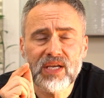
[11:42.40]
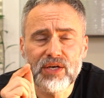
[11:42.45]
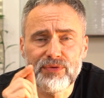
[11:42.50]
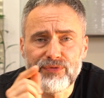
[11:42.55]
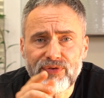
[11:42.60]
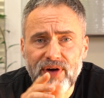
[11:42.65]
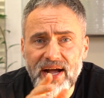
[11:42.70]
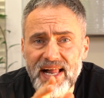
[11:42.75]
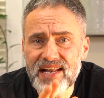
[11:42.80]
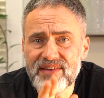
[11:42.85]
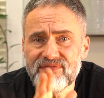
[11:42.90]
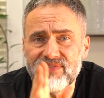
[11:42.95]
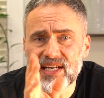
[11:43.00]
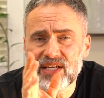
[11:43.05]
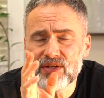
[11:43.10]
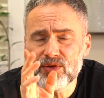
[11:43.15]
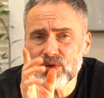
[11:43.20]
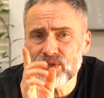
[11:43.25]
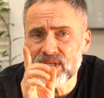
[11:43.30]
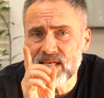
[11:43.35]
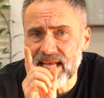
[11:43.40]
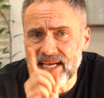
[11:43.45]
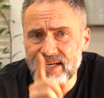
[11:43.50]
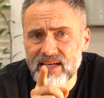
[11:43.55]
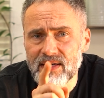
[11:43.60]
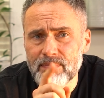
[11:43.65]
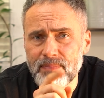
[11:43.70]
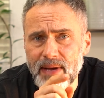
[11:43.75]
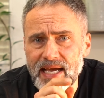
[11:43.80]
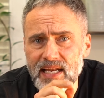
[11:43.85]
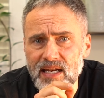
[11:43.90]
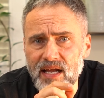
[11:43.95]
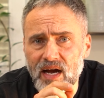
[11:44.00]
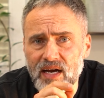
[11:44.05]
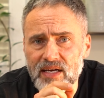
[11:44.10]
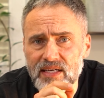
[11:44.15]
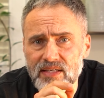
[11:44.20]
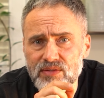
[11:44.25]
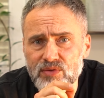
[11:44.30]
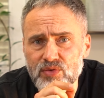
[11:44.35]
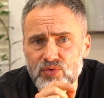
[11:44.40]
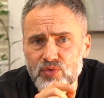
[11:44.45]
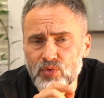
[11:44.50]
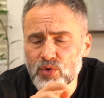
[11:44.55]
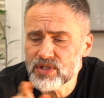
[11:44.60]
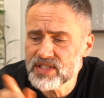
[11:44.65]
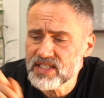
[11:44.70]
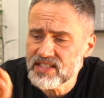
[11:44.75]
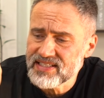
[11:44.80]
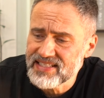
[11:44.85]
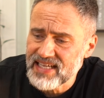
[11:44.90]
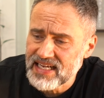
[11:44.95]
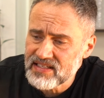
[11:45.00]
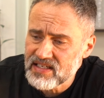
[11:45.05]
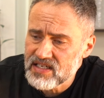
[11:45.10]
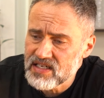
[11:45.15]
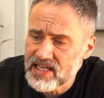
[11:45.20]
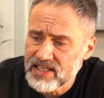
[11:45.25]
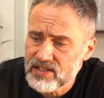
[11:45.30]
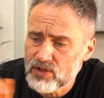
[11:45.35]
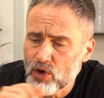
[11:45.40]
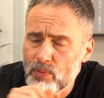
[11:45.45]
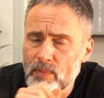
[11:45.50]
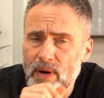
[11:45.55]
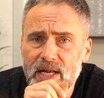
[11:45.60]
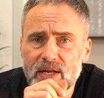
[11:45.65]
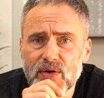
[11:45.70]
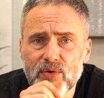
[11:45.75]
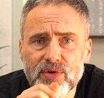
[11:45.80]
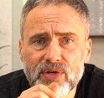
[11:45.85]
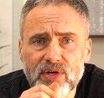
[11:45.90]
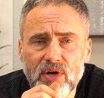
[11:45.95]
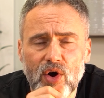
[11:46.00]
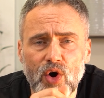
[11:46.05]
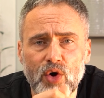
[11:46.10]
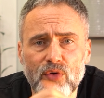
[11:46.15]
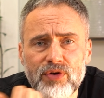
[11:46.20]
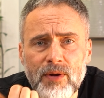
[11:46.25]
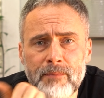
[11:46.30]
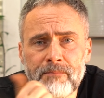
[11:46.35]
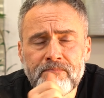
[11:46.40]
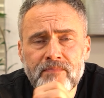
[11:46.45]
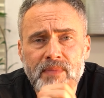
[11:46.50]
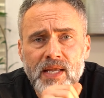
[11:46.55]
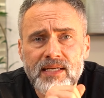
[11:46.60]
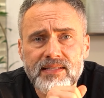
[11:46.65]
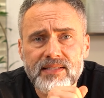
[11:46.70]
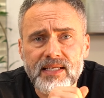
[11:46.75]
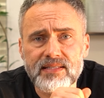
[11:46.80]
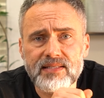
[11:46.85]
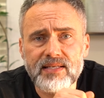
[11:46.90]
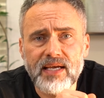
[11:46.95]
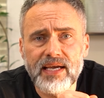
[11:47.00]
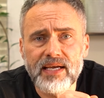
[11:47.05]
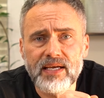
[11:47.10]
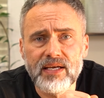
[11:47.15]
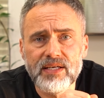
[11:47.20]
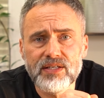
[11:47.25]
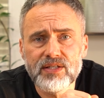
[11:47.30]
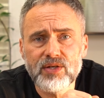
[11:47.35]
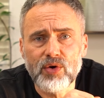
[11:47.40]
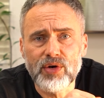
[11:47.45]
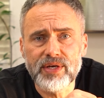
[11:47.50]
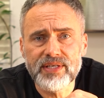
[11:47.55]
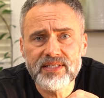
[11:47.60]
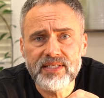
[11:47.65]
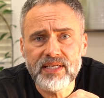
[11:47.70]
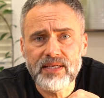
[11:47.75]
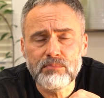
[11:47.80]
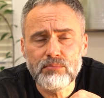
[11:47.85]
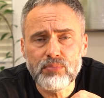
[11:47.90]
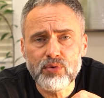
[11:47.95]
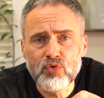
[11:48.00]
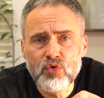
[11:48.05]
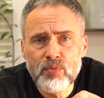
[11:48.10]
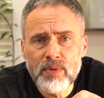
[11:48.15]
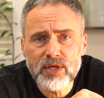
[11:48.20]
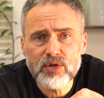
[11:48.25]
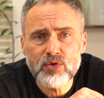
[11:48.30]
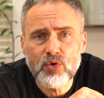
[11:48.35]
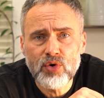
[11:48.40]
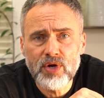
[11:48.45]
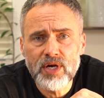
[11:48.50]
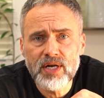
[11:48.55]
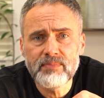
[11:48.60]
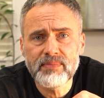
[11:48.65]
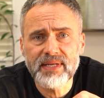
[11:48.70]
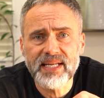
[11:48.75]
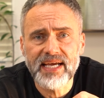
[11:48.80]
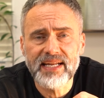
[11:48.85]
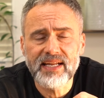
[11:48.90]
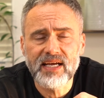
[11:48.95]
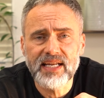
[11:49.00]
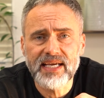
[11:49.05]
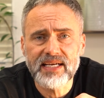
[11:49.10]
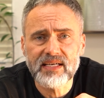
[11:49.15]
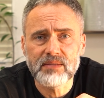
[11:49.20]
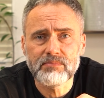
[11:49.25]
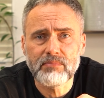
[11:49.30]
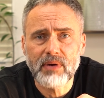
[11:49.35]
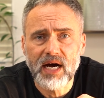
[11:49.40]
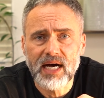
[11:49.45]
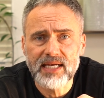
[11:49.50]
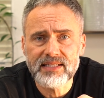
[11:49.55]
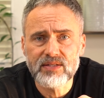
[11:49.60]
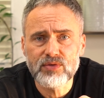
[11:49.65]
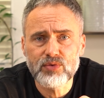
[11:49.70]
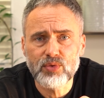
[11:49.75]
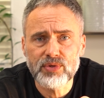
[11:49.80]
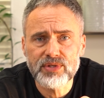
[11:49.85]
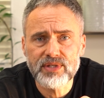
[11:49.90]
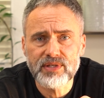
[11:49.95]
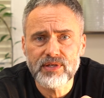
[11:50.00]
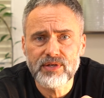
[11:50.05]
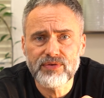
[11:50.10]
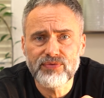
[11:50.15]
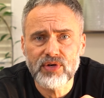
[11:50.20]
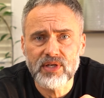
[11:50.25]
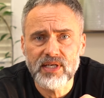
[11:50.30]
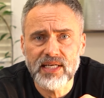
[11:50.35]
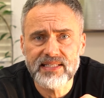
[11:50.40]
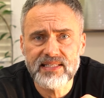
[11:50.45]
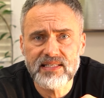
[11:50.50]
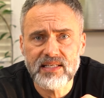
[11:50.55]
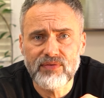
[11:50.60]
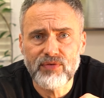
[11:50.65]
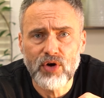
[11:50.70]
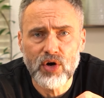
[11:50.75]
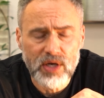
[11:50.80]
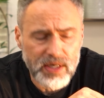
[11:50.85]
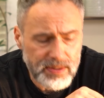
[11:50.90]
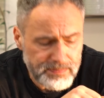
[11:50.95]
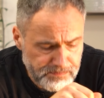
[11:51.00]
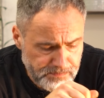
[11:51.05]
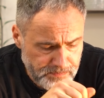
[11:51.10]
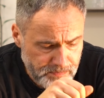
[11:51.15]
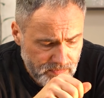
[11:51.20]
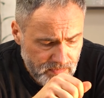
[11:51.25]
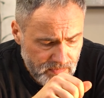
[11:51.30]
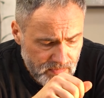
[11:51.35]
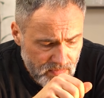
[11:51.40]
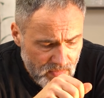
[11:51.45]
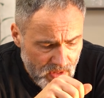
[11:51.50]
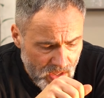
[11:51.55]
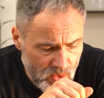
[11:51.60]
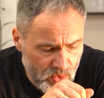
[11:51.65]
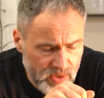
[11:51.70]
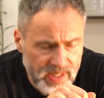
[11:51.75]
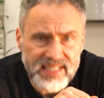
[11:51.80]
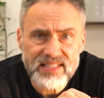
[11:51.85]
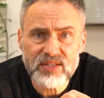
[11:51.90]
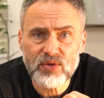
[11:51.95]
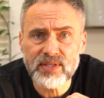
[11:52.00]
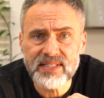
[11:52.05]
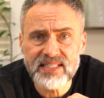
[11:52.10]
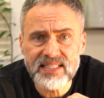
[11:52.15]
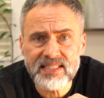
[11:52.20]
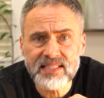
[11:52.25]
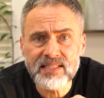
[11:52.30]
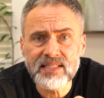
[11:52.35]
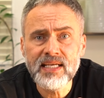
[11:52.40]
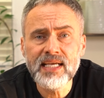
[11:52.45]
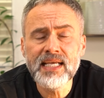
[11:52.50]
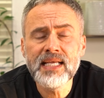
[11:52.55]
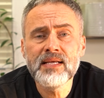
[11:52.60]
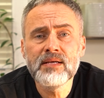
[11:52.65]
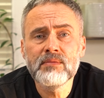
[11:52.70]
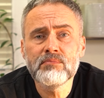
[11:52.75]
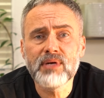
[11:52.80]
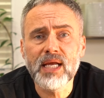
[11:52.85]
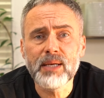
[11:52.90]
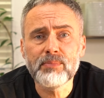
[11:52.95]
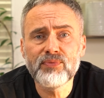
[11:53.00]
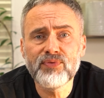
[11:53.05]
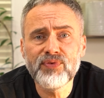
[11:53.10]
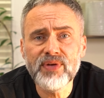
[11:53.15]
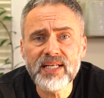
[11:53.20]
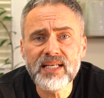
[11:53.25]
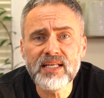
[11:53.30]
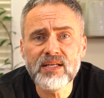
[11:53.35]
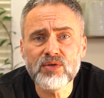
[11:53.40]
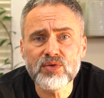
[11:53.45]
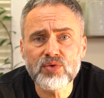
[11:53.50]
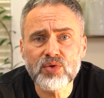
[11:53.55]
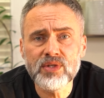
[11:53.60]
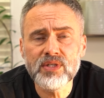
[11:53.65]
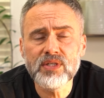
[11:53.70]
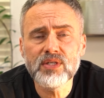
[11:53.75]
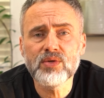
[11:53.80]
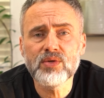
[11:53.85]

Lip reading: If you're looking for a delicious side dish to go with it, then just click down here. There I'll show you the cauliflower with the delicious gravy from last week. And otherwise, stay fit, healthy and cheerful.